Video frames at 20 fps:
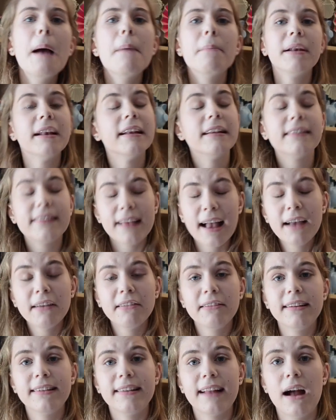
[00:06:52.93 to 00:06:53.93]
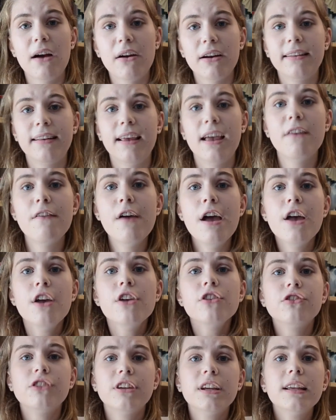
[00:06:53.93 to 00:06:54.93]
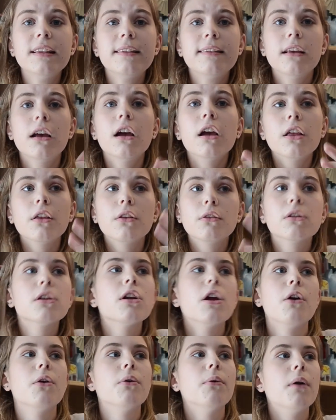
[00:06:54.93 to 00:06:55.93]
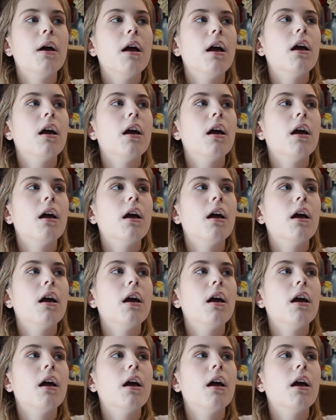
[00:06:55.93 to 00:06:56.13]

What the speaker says: But in Zachary's narrative, she's, you know,